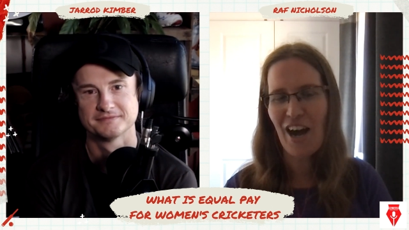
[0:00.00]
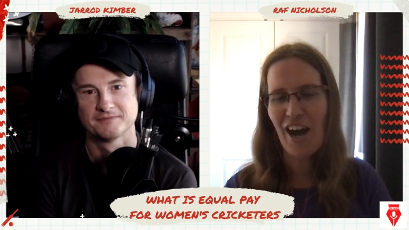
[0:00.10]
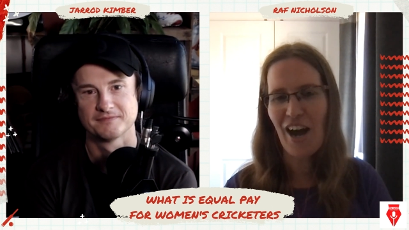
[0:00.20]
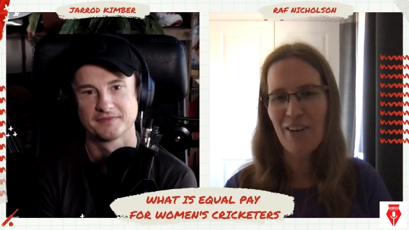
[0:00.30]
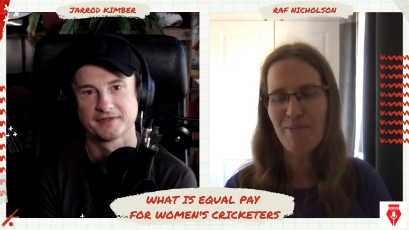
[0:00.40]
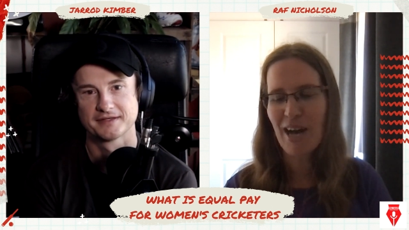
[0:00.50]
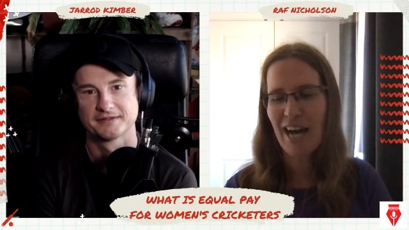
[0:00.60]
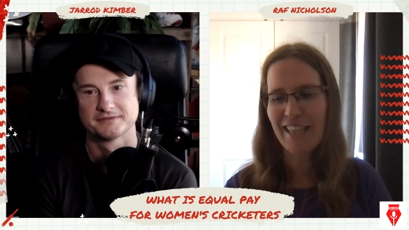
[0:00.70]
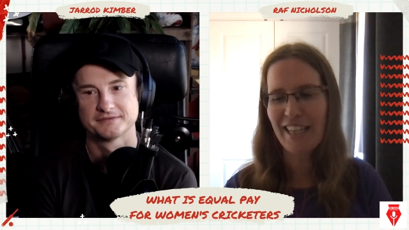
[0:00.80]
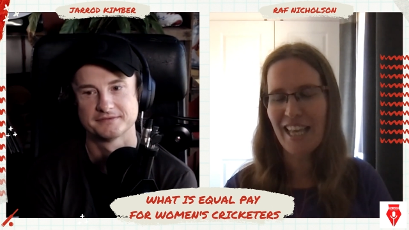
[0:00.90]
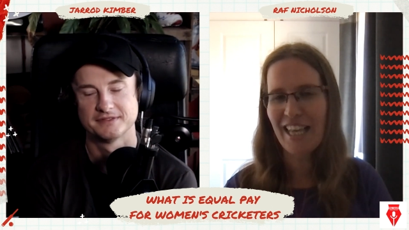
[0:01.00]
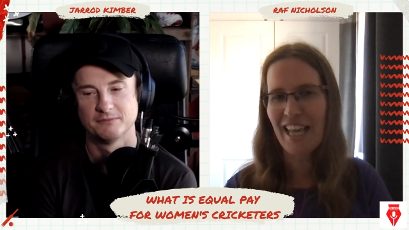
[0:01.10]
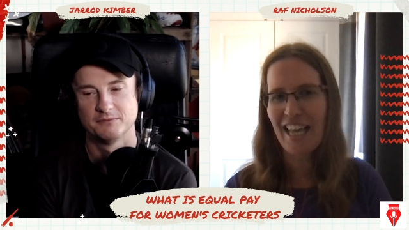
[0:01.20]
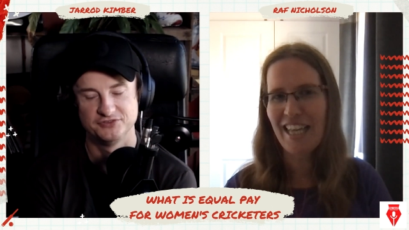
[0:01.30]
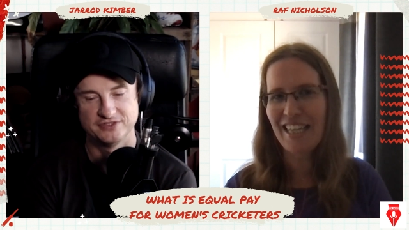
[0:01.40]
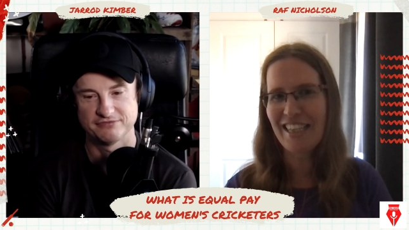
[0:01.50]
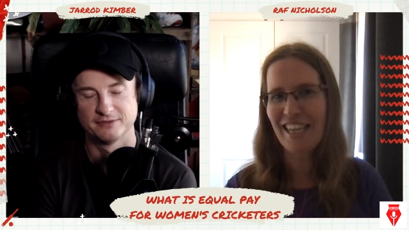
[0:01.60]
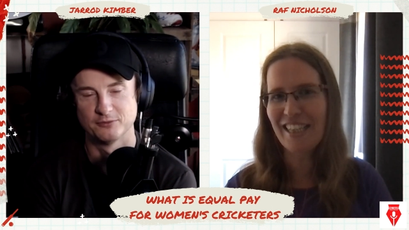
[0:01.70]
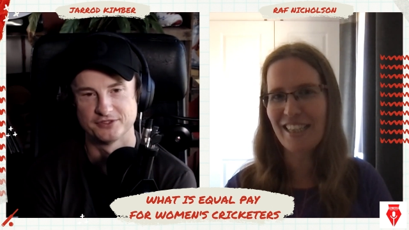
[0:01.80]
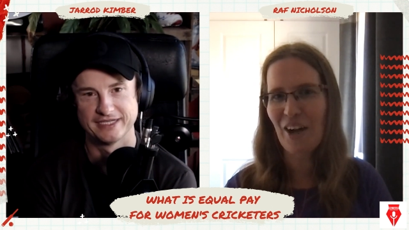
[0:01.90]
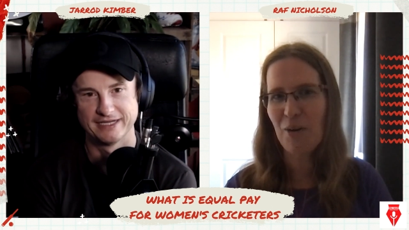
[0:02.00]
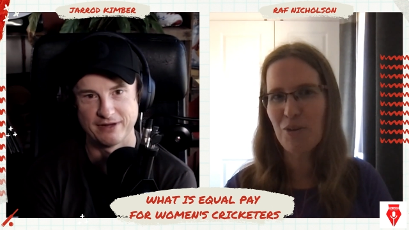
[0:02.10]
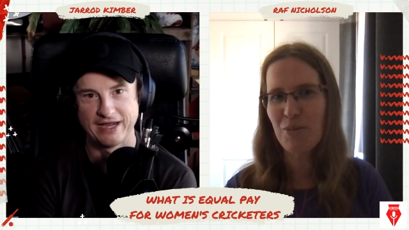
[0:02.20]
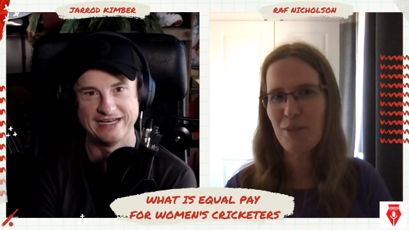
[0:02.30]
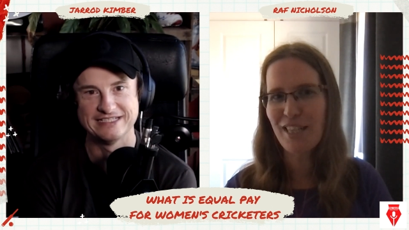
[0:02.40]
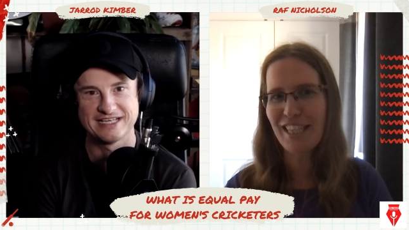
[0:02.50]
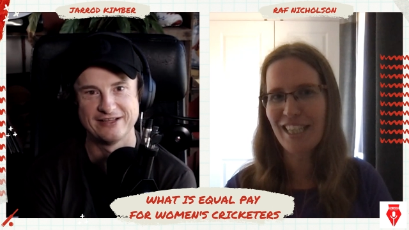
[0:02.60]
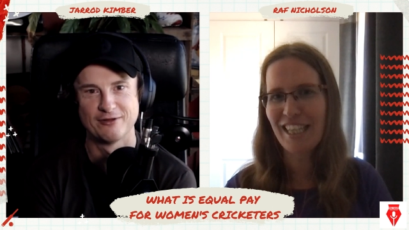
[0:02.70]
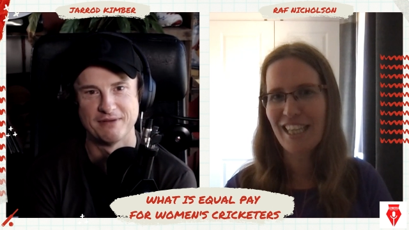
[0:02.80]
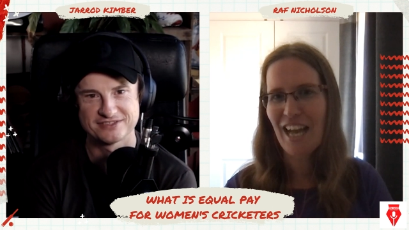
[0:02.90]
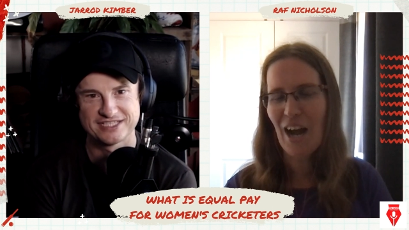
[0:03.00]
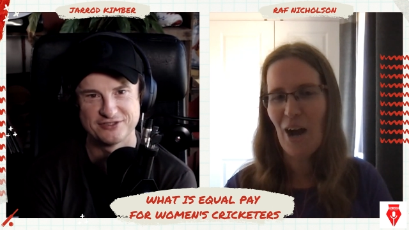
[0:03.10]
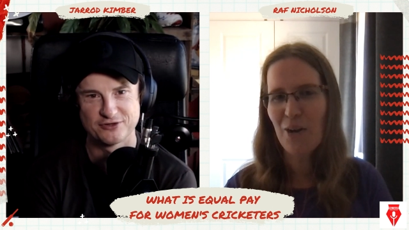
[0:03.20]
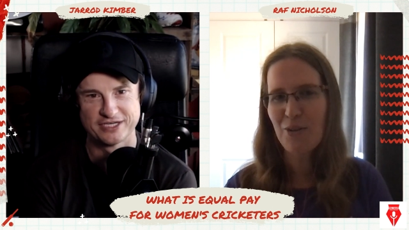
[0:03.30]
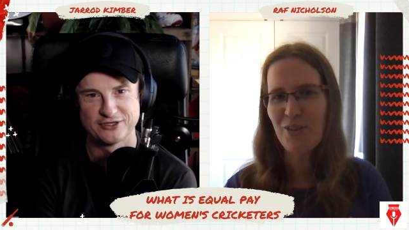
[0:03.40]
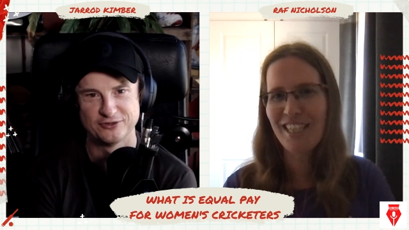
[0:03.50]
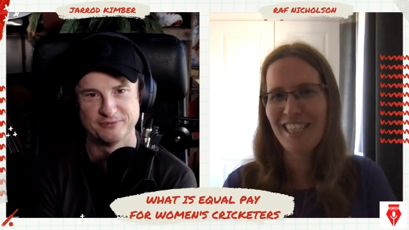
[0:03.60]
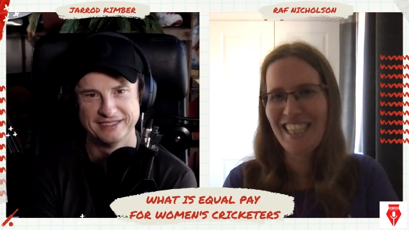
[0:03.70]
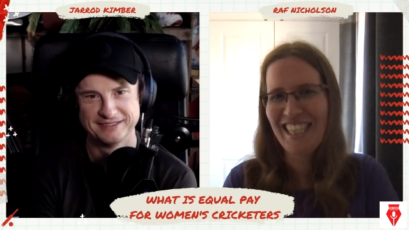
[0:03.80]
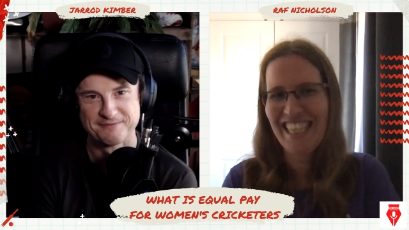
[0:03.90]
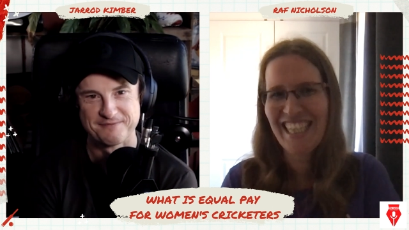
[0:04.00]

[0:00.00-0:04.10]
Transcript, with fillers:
Speaker 1: am and you definitely then would. ultimately it is Elon Musk. He's already ulti- called me.